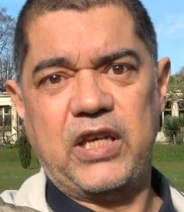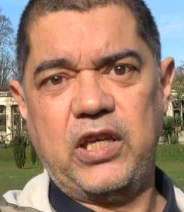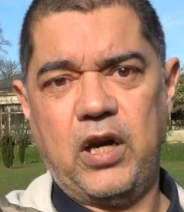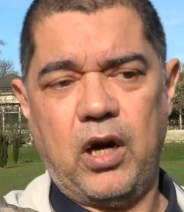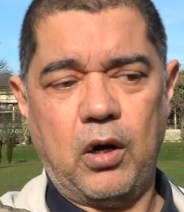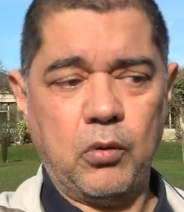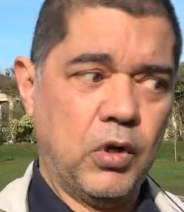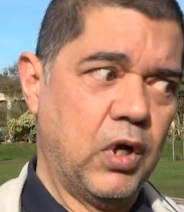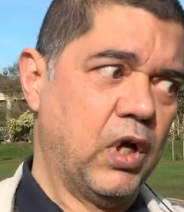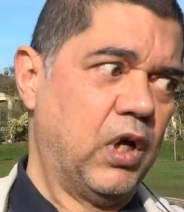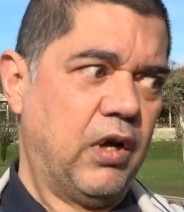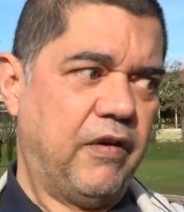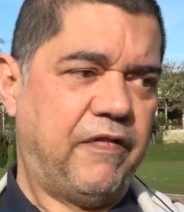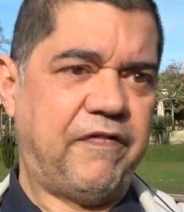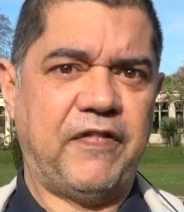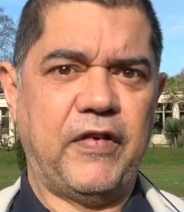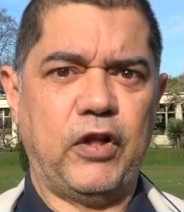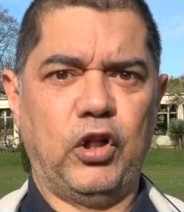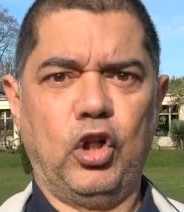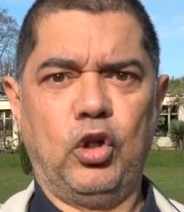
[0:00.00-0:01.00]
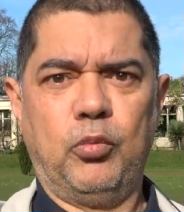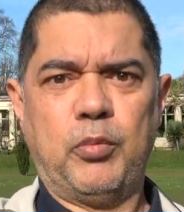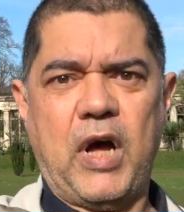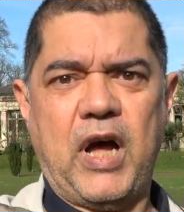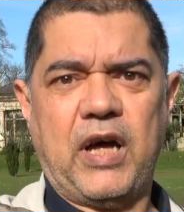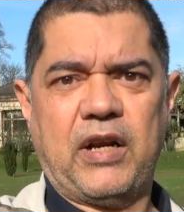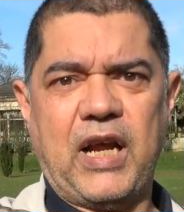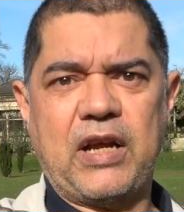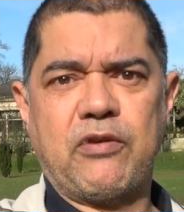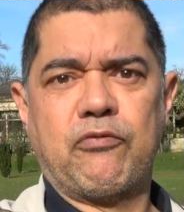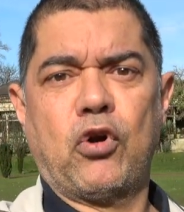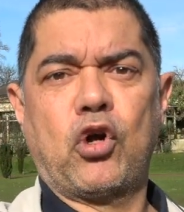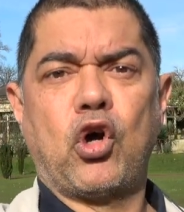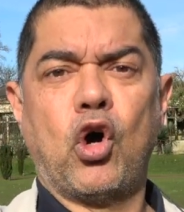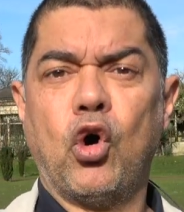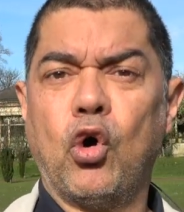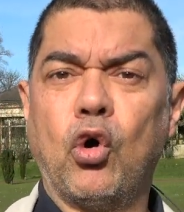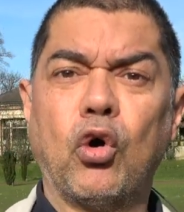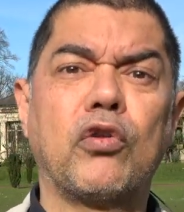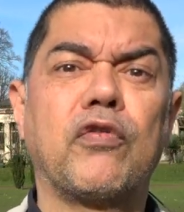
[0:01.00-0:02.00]
you know, film and like
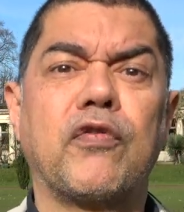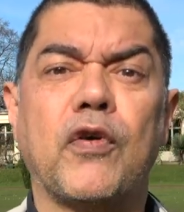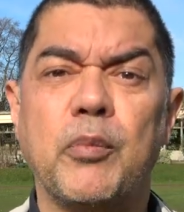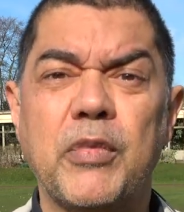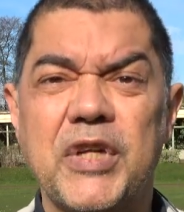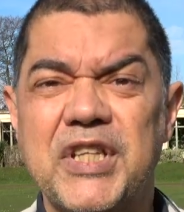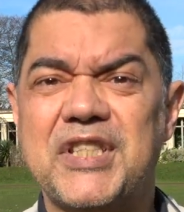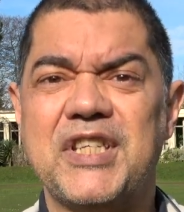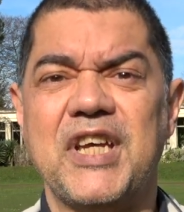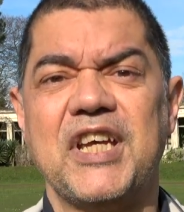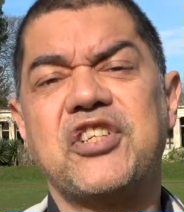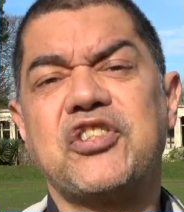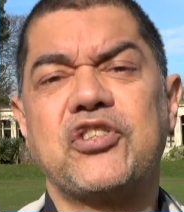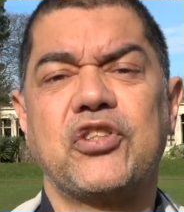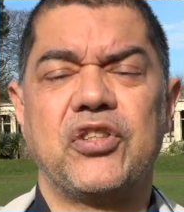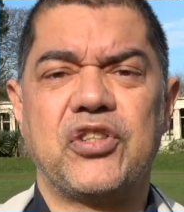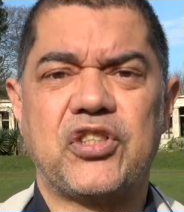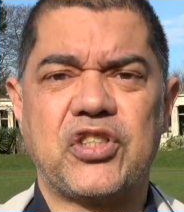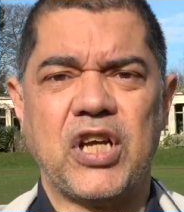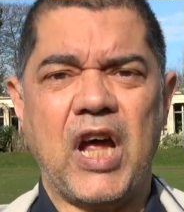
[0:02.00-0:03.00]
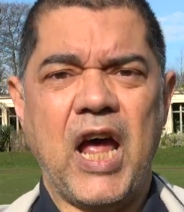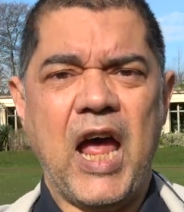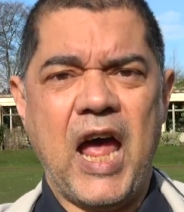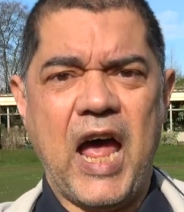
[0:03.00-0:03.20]
record from a distance.